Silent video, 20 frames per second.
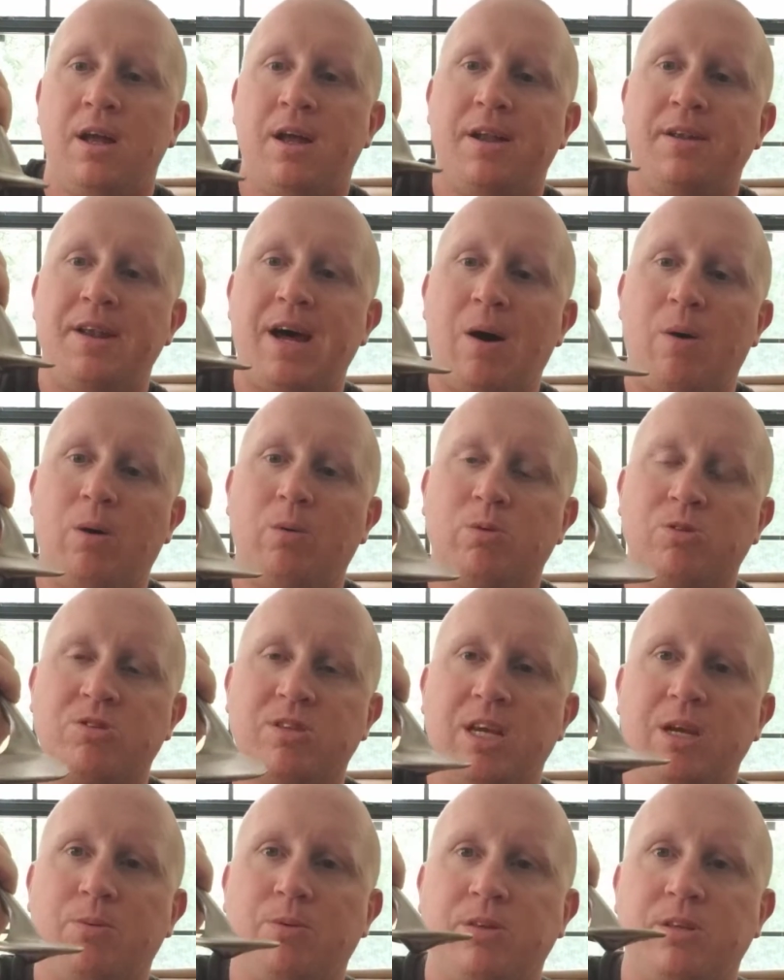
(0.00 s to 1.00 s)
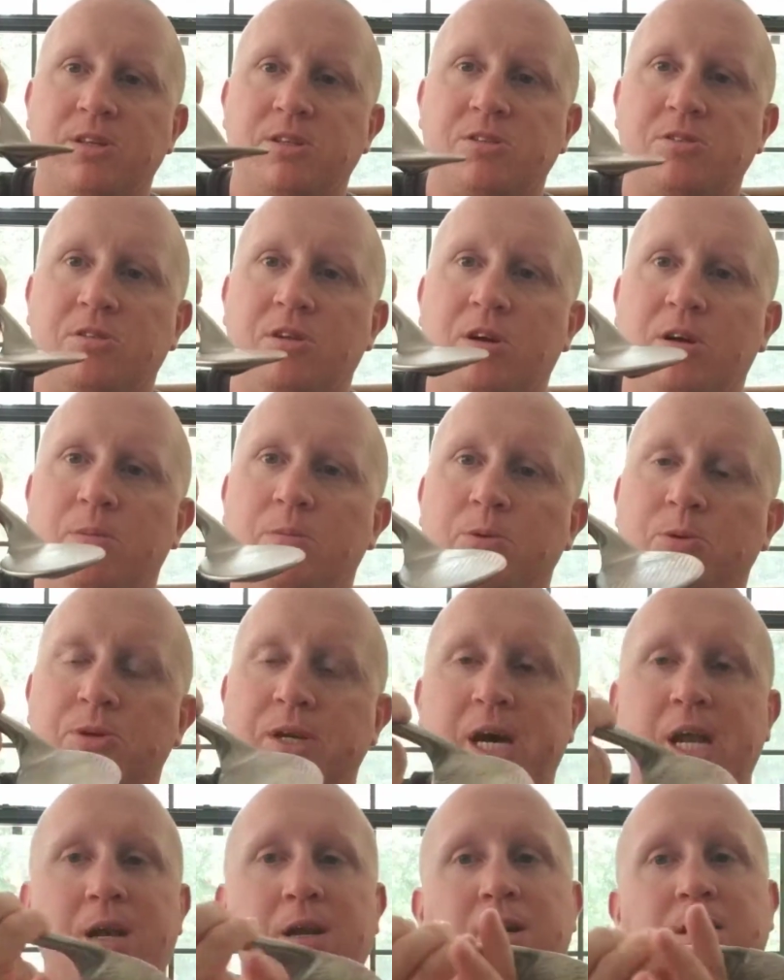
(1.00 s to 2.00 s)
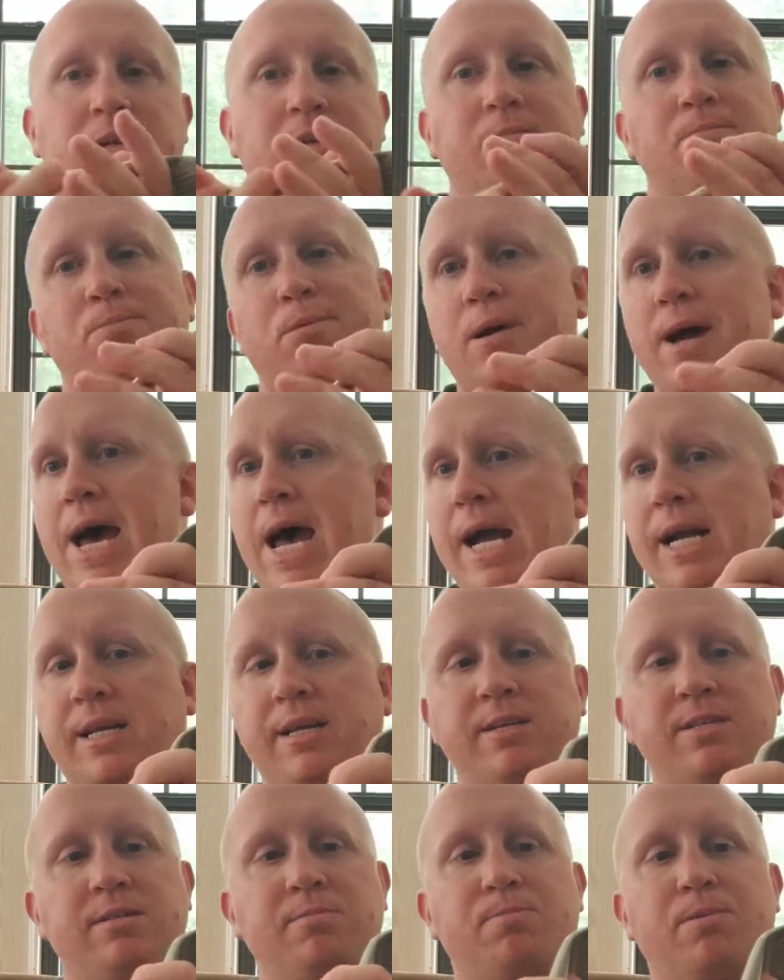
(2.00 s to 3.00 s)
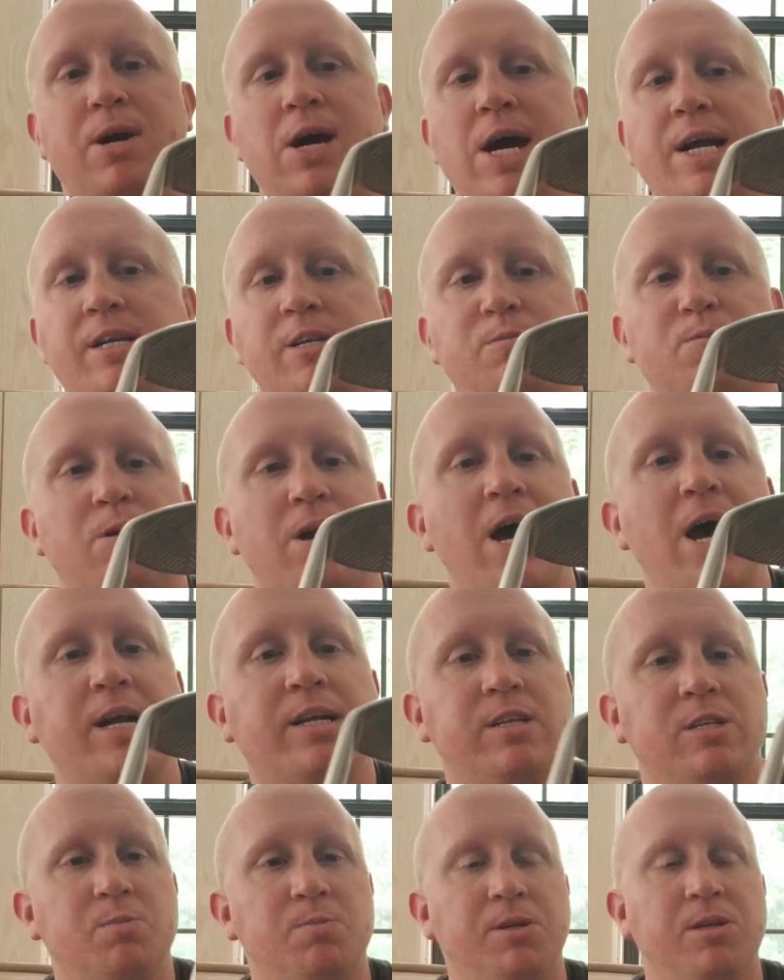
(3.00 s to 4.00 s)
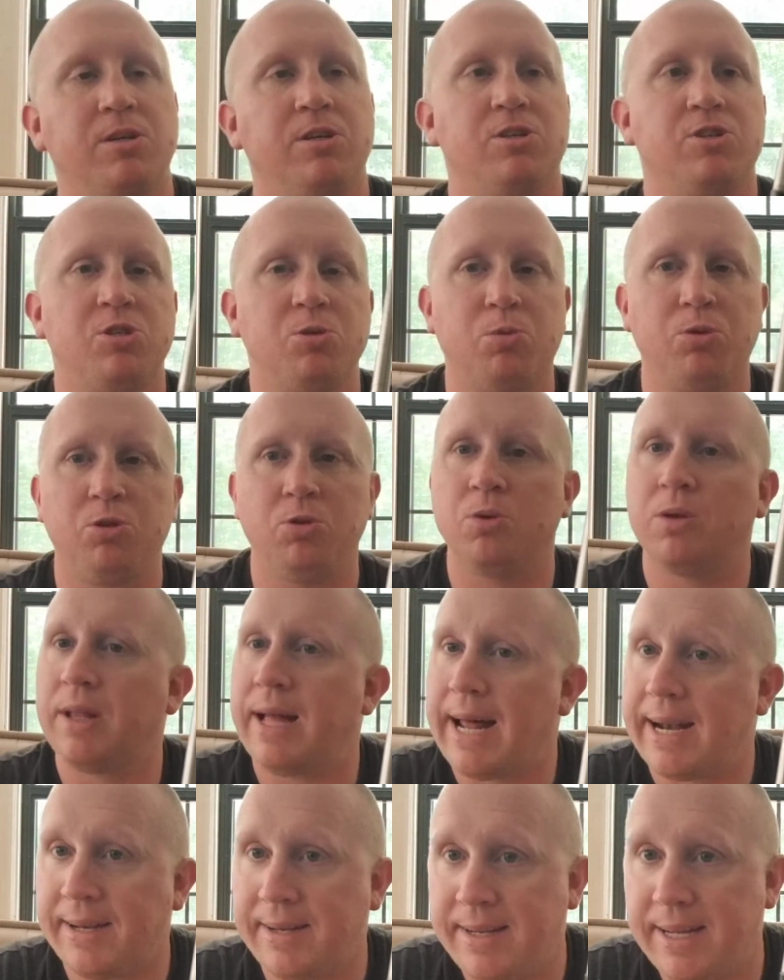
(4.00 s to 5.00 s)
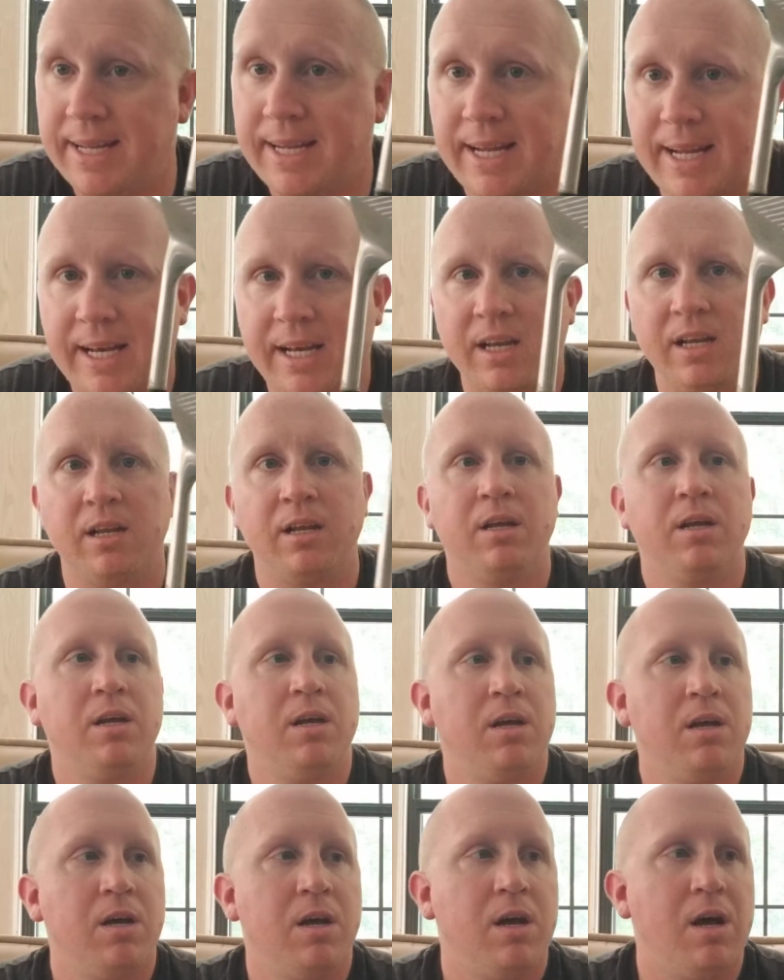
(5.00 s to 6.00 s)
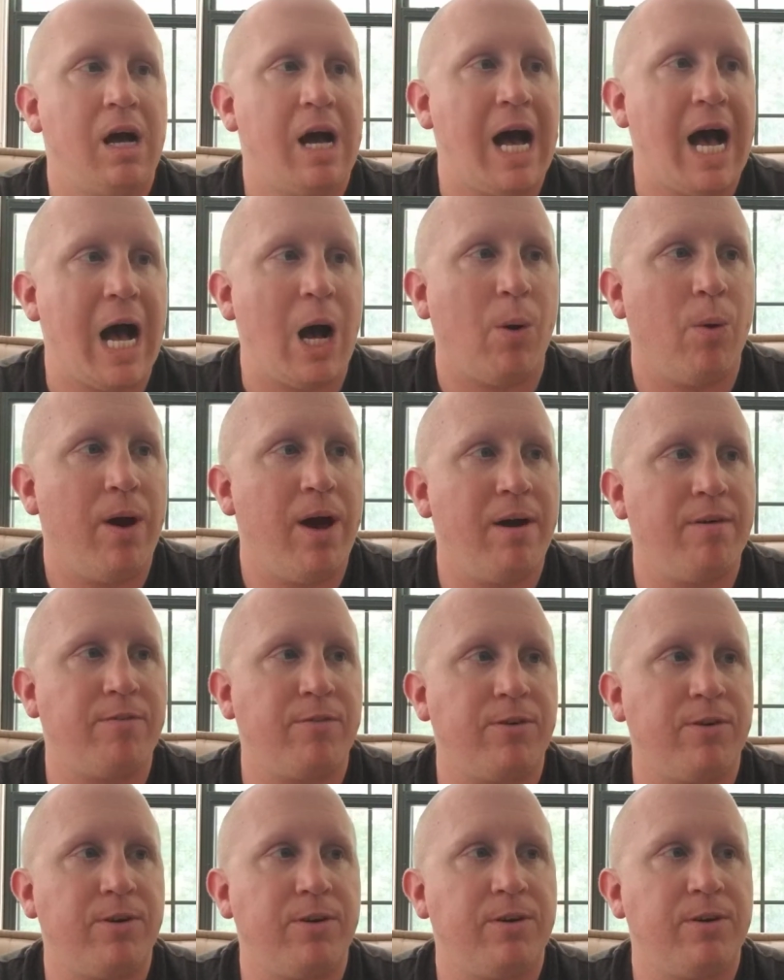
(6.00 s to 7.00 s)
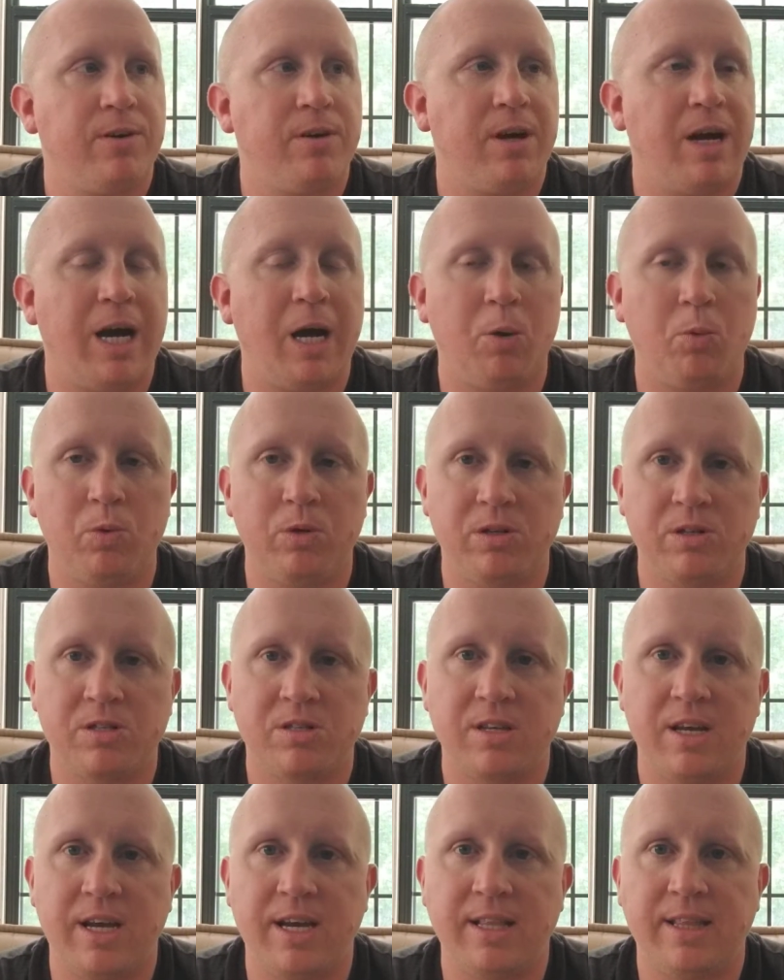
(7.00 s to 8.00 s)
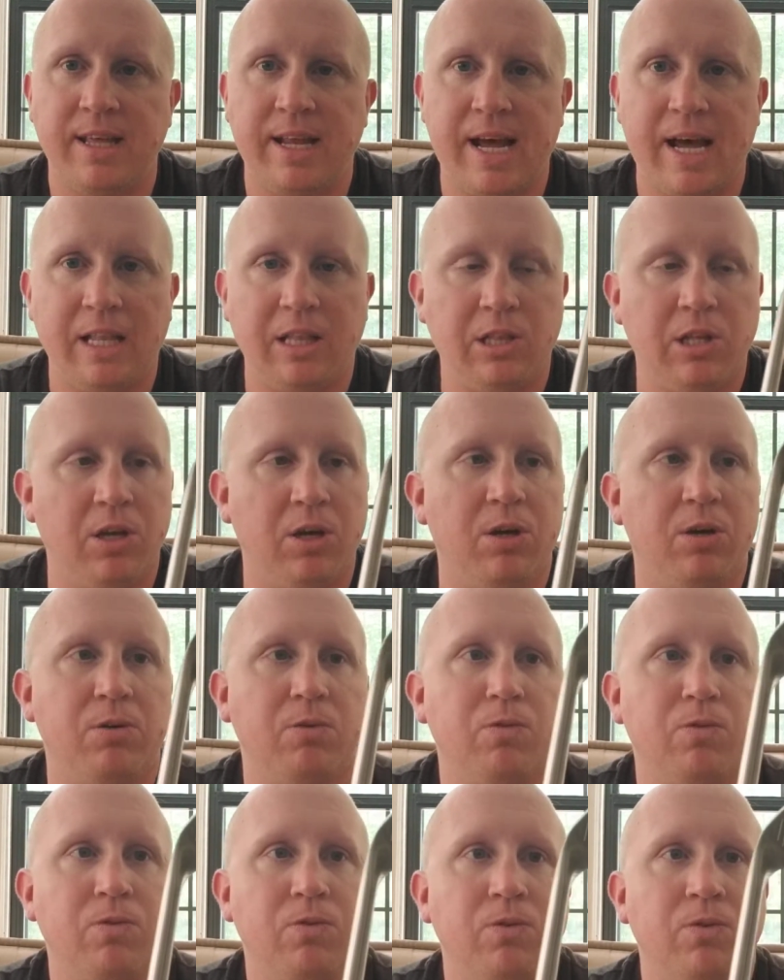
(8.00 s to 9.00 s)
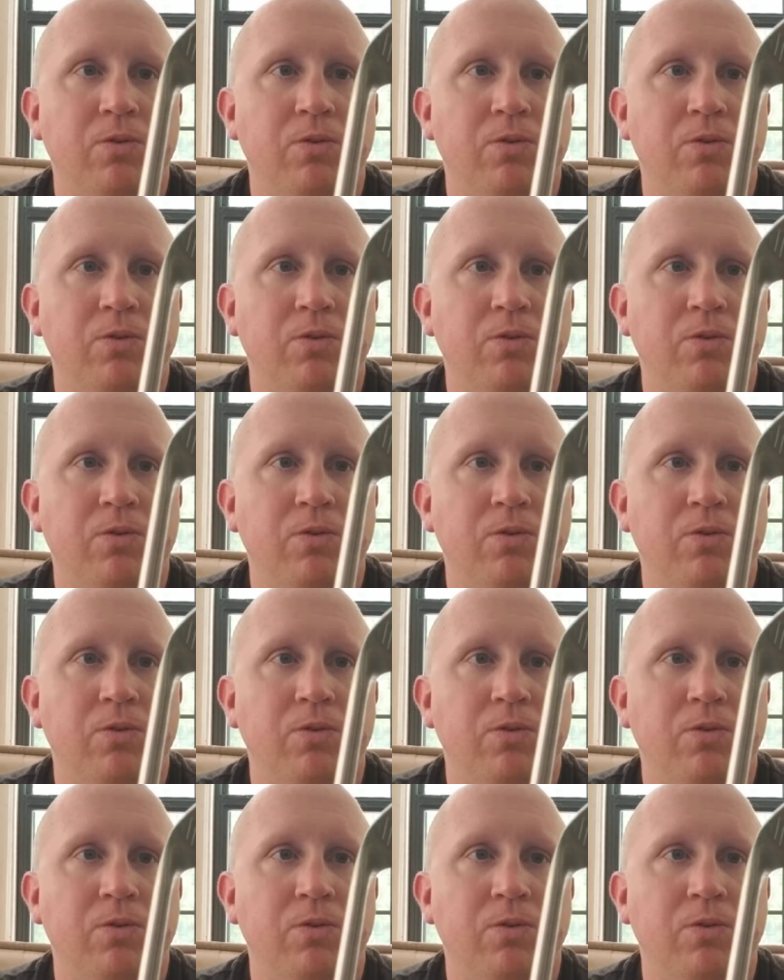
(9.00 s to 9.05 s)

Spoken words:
Now, I will say with this club, you got to practice, because you will do a lot of digging. However, I will say that I love